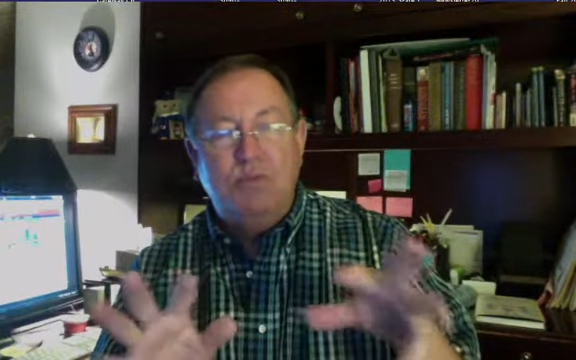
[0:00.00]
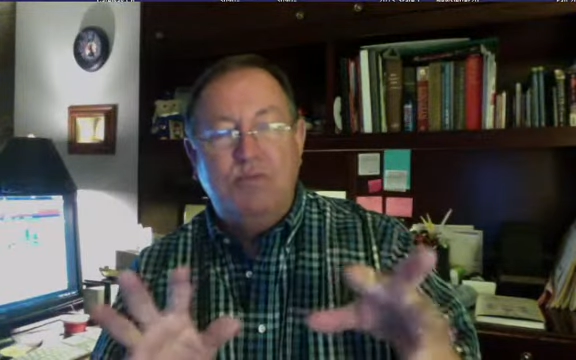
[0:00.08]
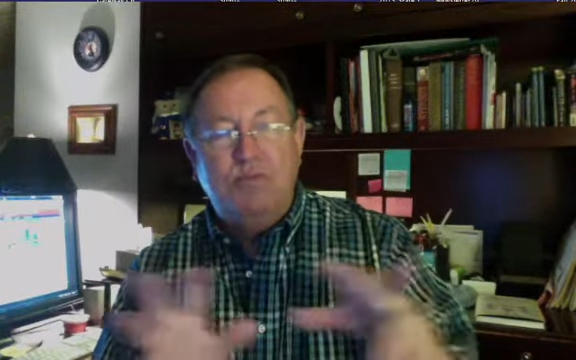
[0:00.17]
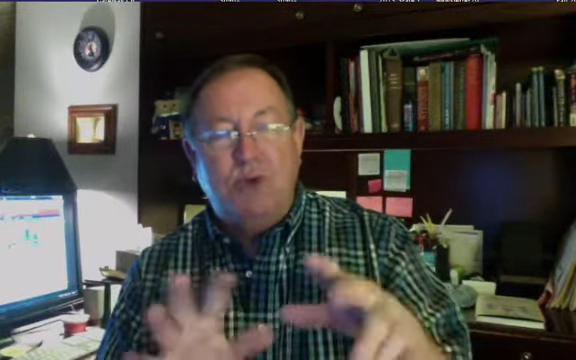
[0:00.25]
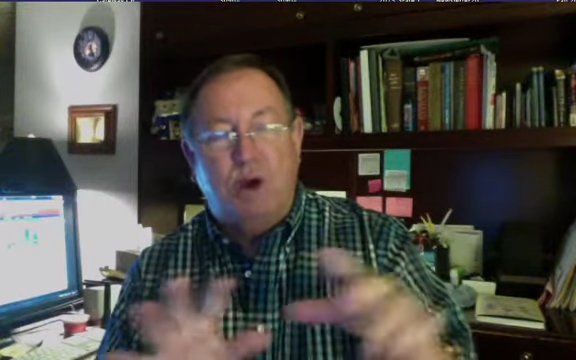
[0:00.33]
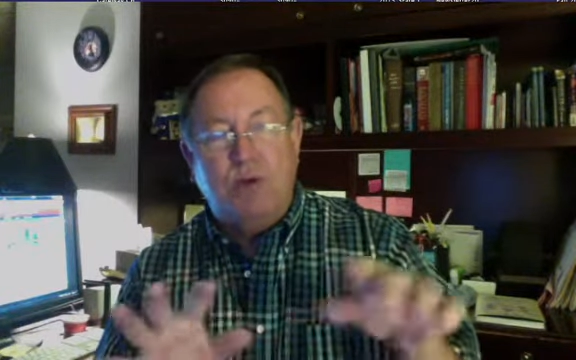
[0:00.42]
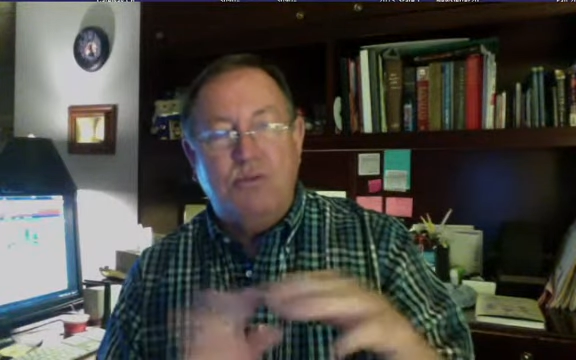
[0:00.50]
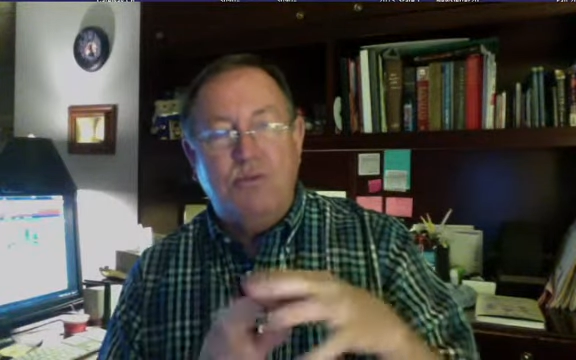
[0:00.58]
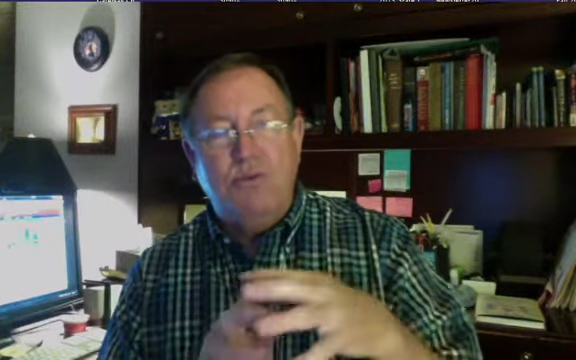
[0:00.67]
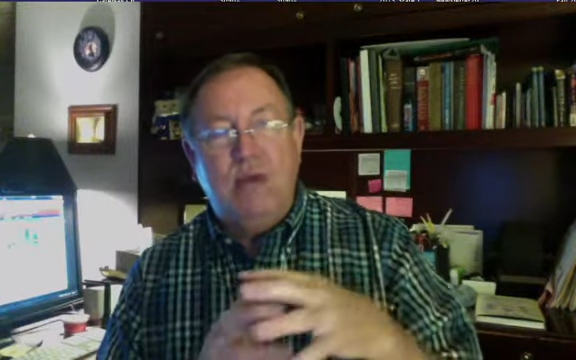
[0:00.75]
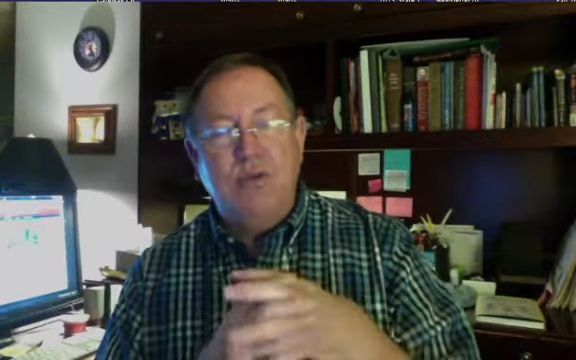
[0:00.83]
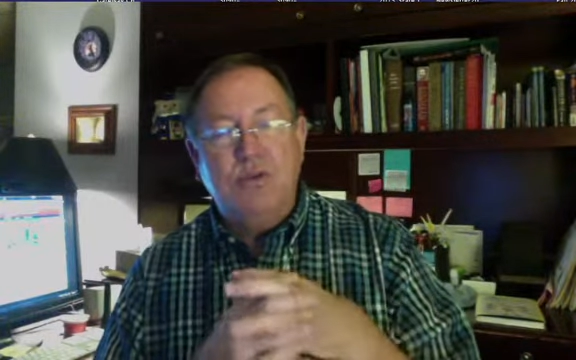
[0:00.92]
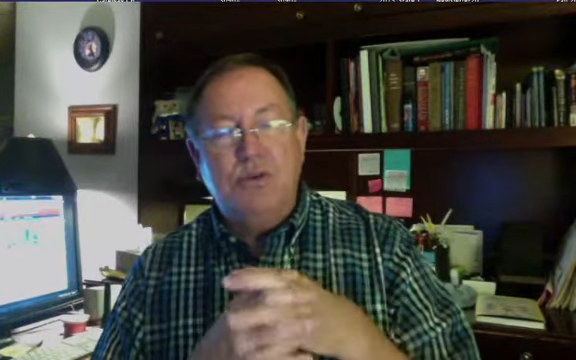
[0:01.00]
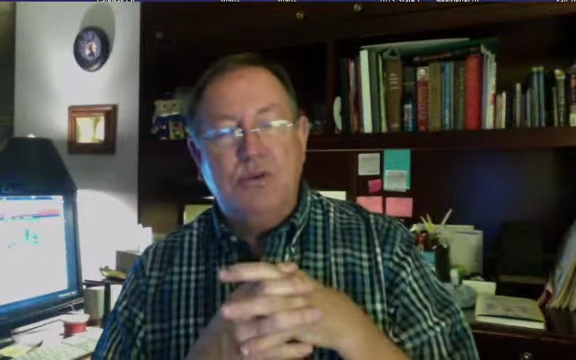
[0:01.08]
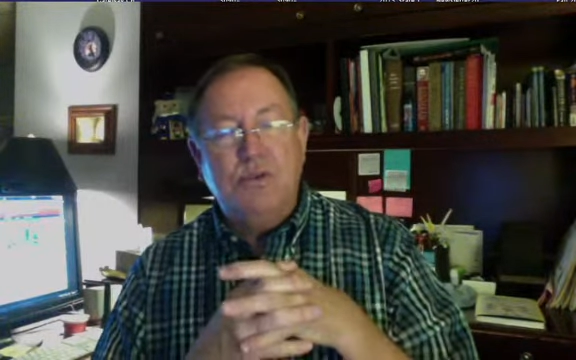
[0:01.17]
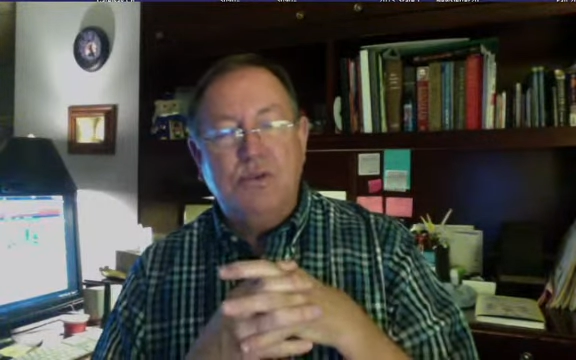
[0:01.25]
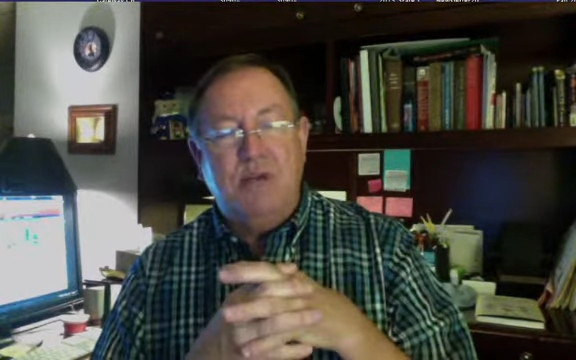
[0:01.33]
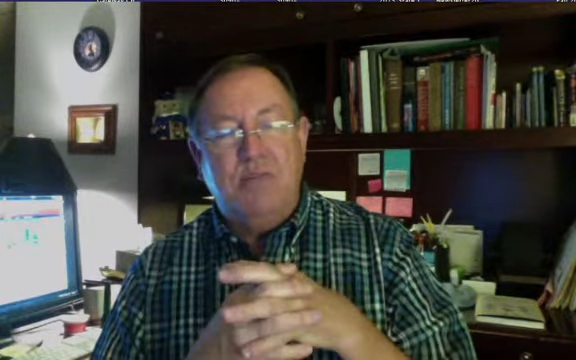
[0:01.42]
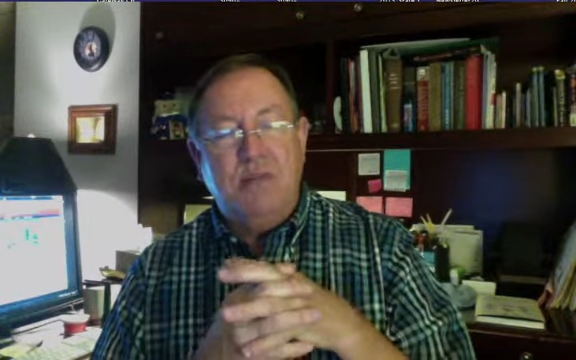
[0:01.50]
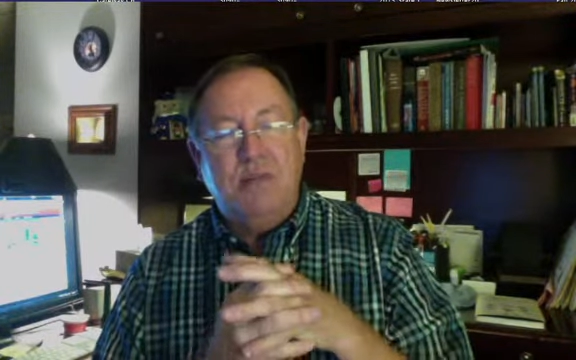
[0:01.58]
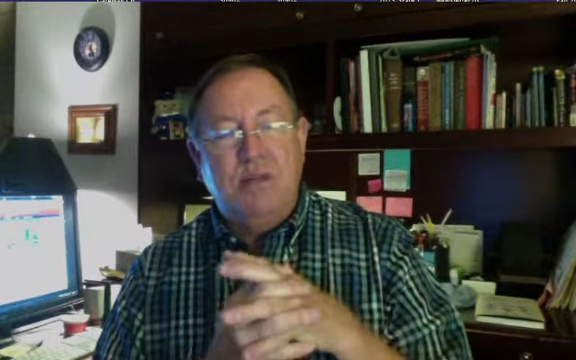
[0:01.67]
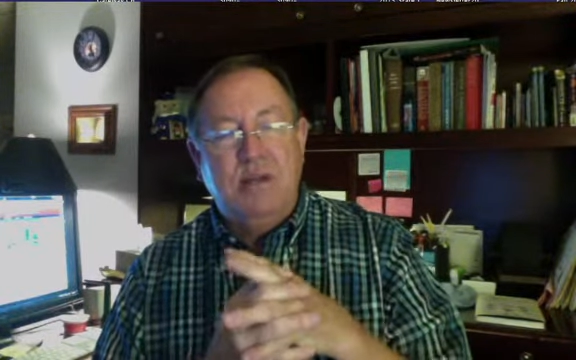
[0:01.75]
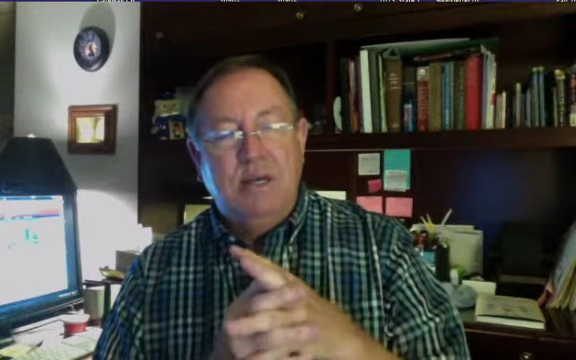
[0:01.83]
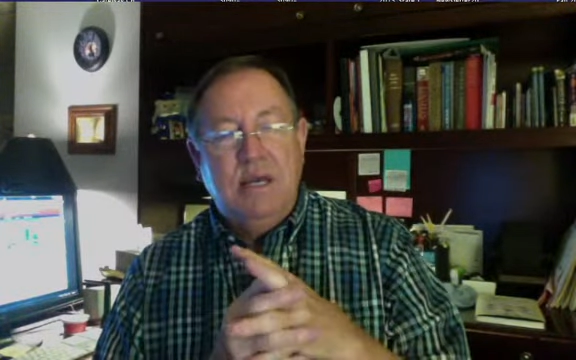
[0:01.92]
you've talked through how you're going to solve it,
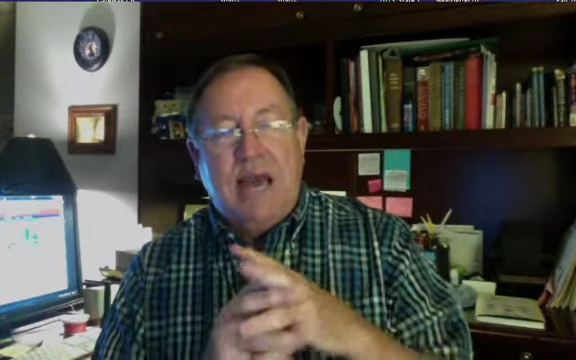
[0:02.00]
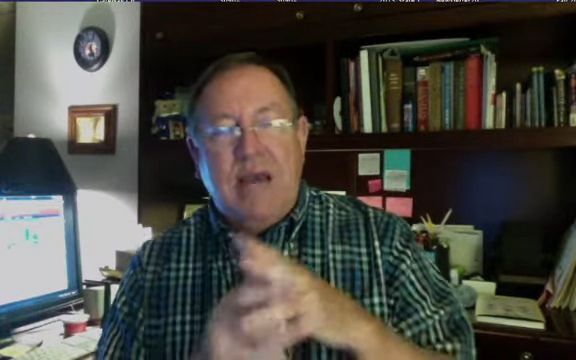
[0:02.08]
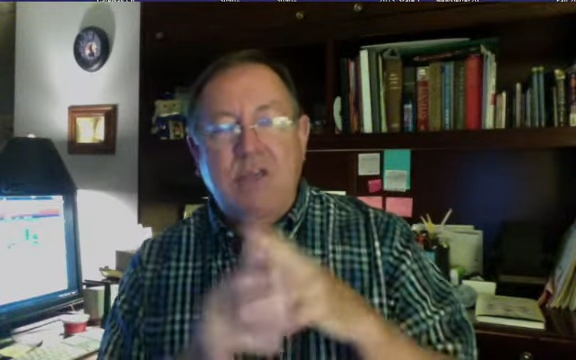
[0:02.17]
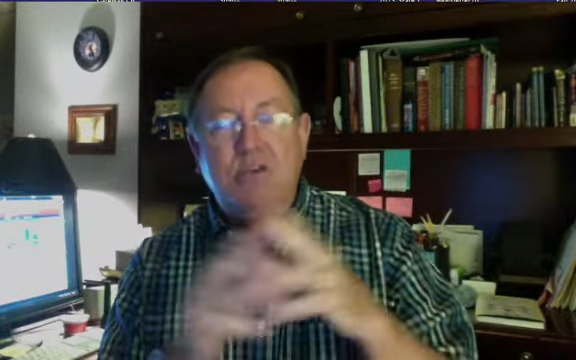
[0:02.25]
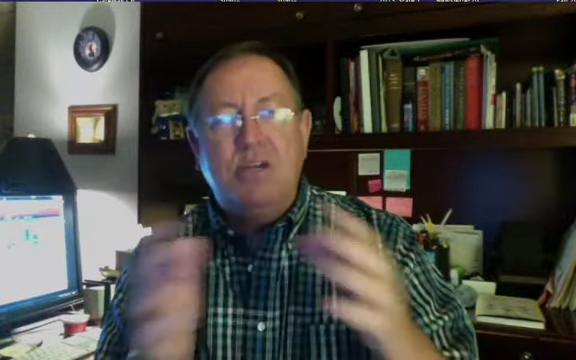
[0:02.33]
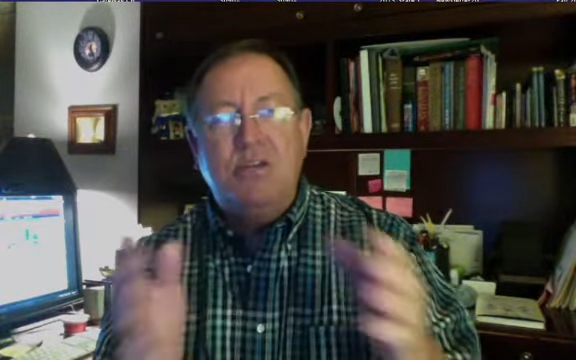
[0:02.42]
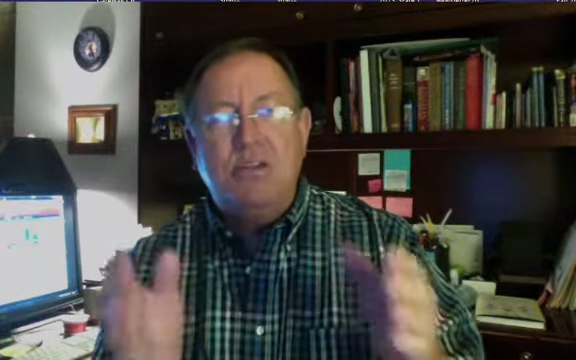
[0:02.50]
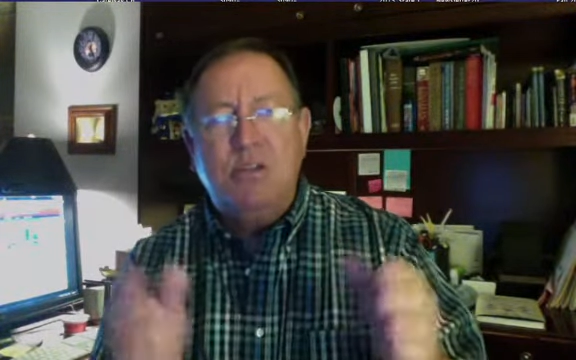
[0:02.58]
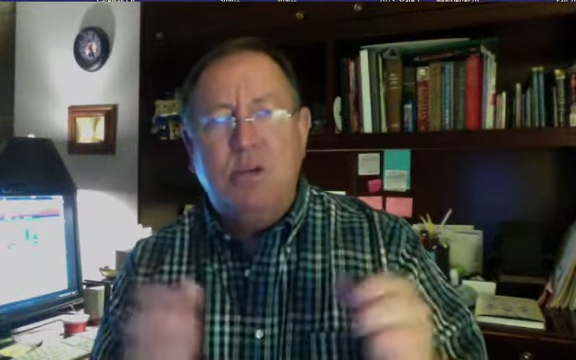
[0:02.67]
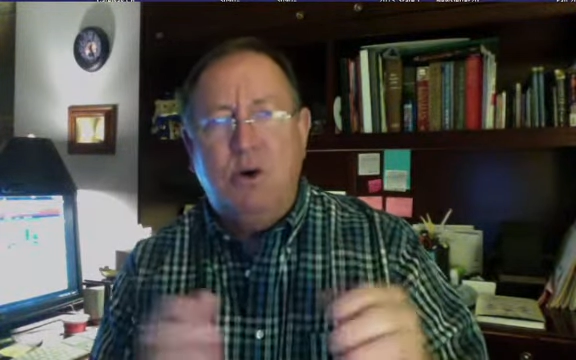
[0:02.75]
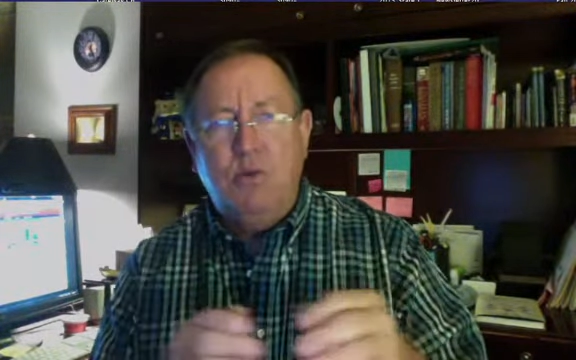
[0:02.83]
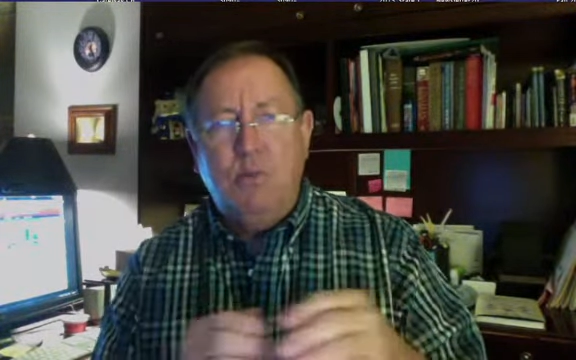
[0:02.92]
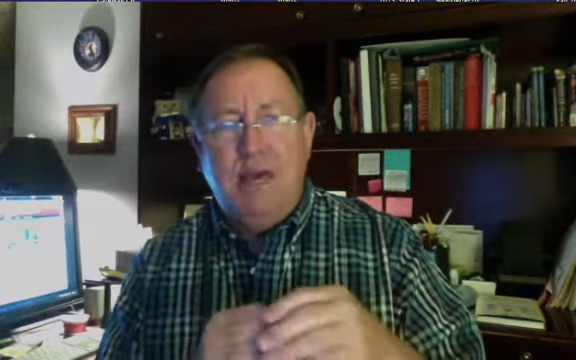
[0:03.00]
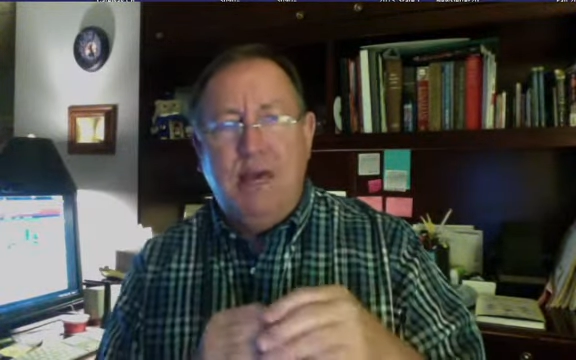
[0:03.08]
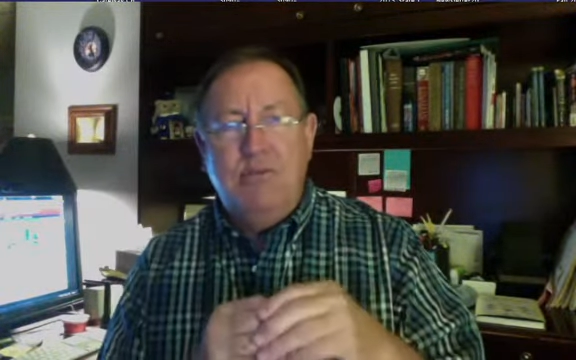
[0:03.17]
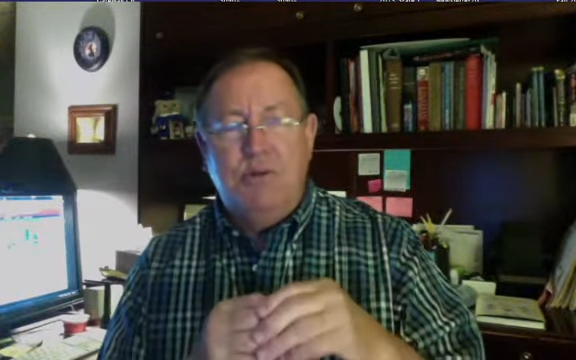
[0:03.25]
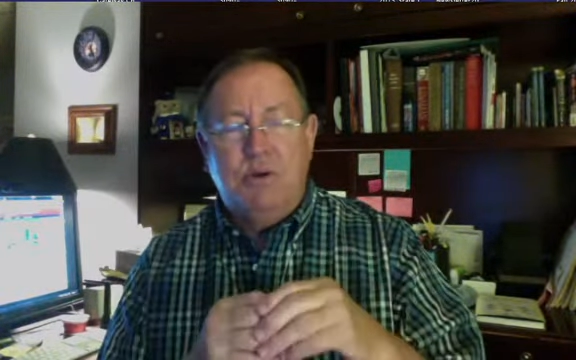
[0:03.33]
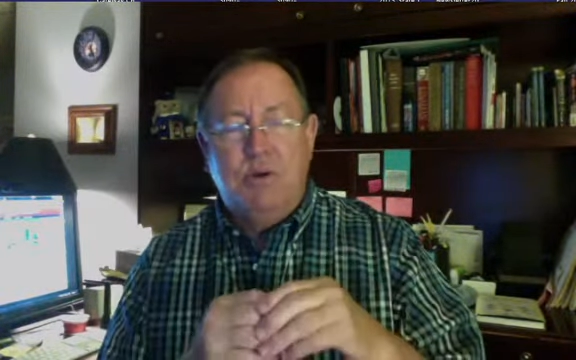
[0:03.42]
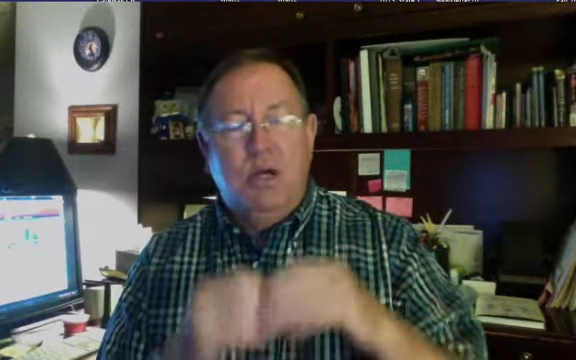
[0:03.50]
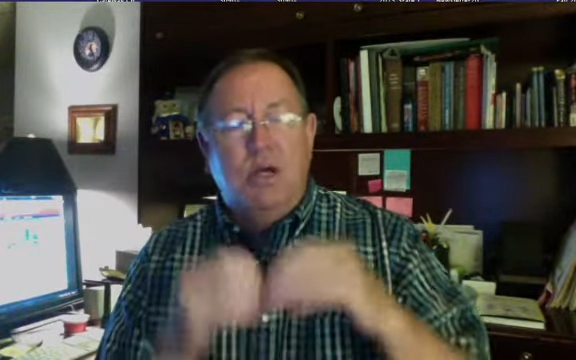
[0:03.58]
how do you get to the goal behavior?